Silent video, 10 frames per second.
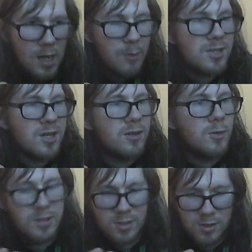I wish I knew
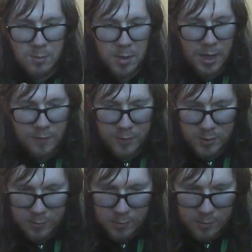which Digimon half of
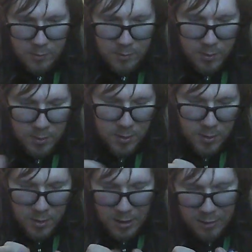these were.
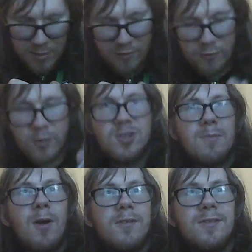We have
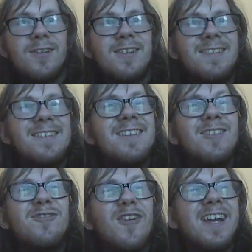Frigimon.
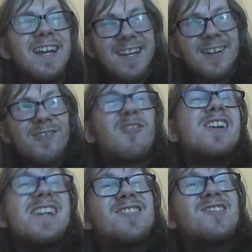
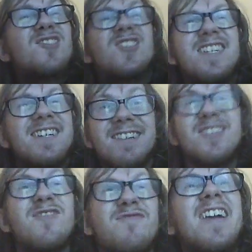Fridge! It's
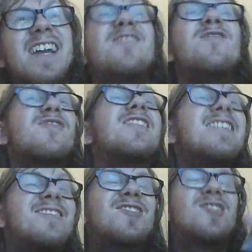a fucking
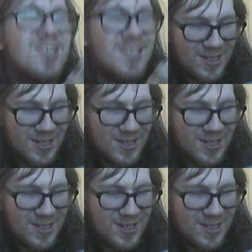fridge!